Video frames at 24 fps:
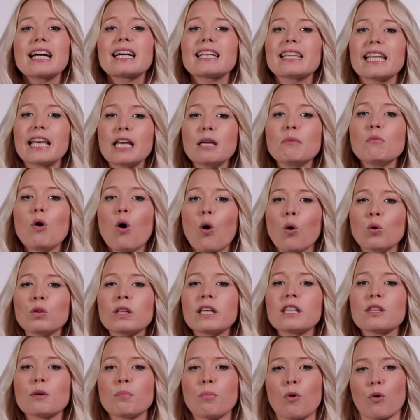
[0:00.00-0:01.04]
Claim
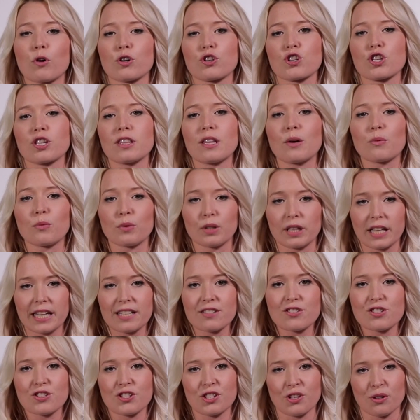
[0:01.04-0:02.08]
only the portion that
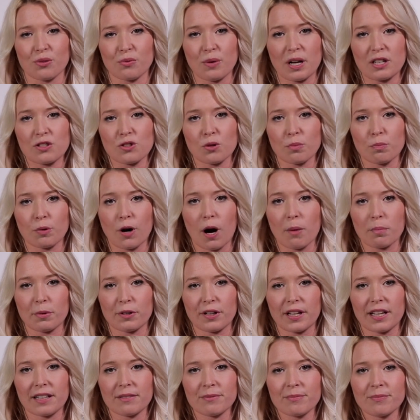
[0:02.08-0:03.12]
relates to your rental
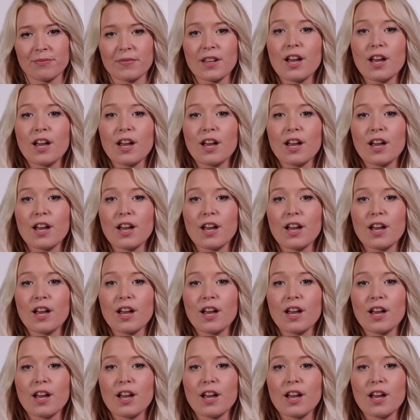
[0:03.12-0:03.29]
property.